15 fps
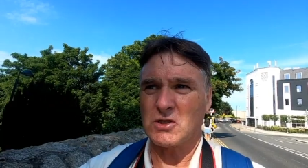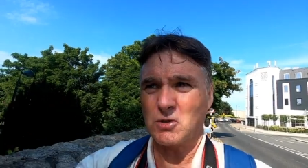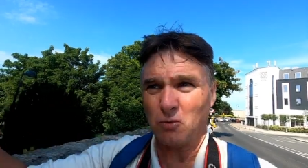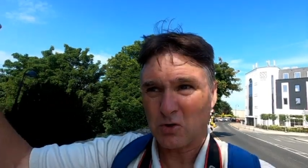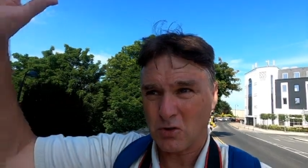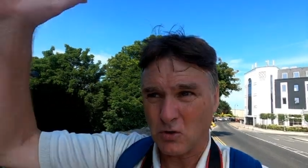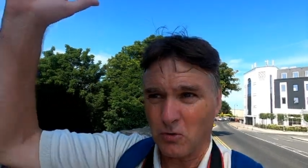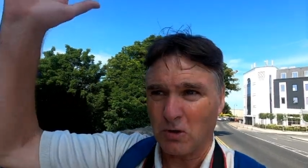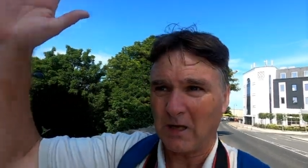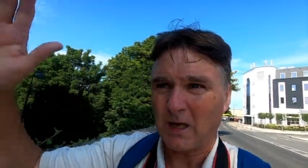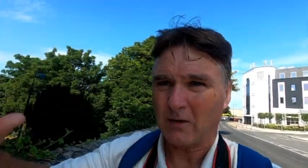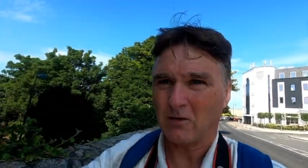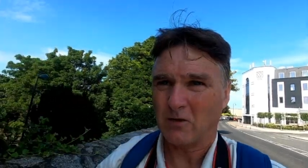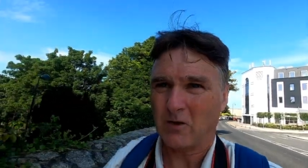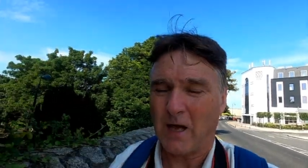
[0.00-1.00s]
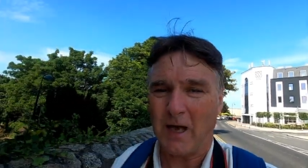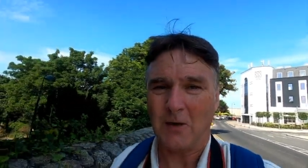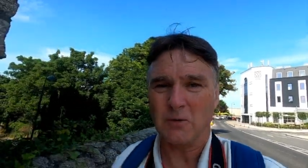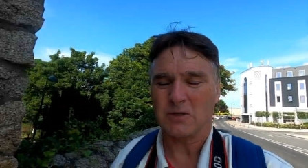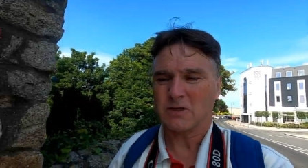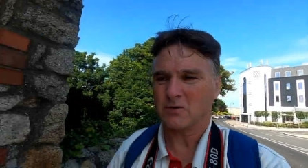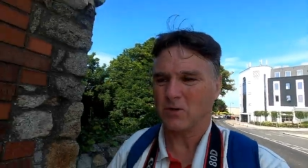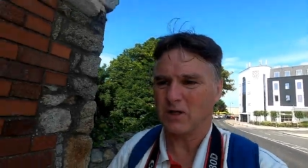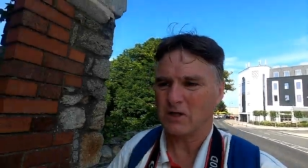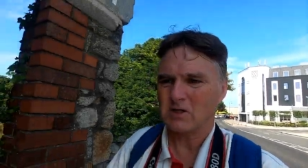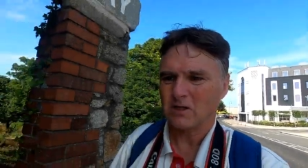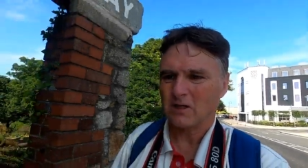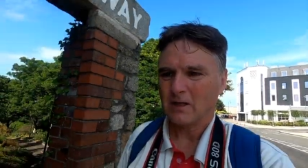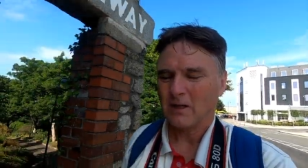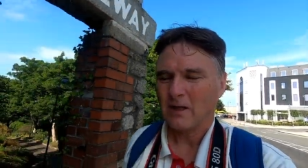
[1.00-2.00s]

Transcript: two-storey houses, right?